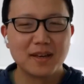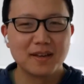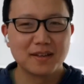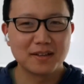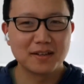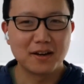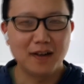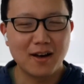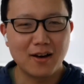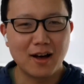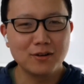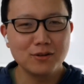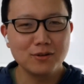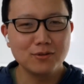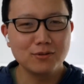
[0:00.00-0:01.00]
Got it. How
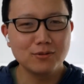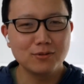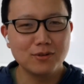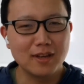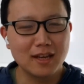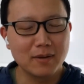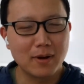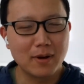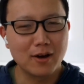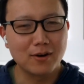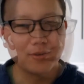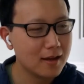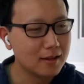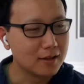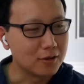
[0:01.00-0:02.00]
do you think
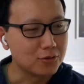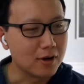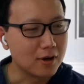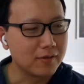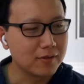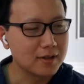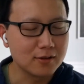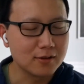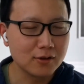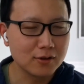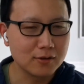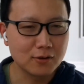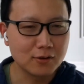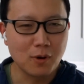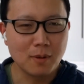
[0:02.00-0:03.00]
about the trade-off? Because
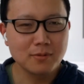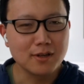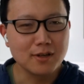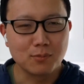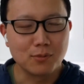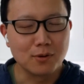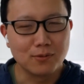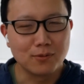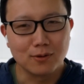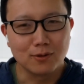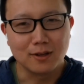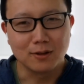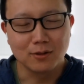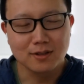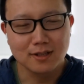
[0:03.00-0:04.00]
the website is beautiful.
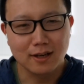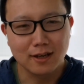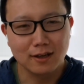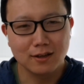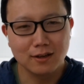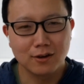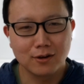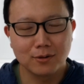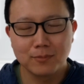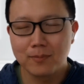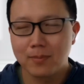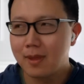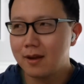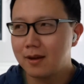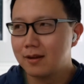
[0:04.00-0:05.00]
It looks like,
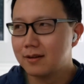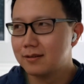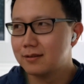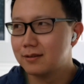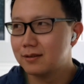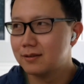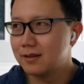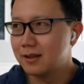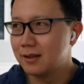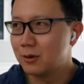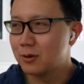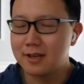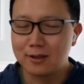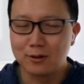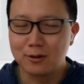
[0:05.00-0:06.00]

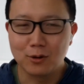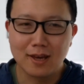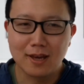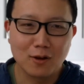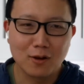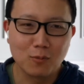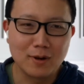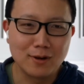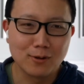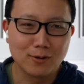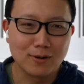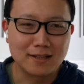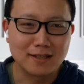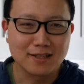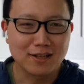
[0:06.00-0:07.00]
looking out a window
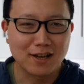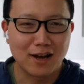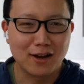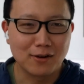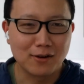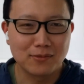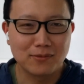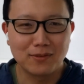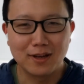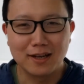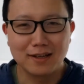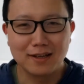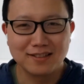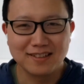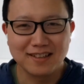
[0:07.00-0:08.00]
at the sky on a
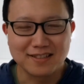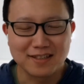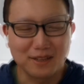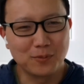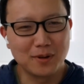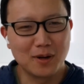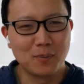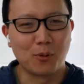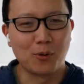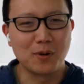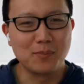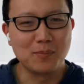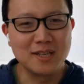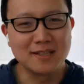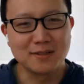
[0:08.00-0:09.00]
flight instead of a boring
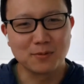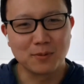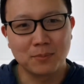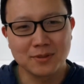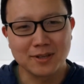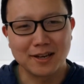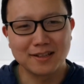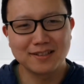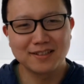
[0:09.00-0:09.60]
business website.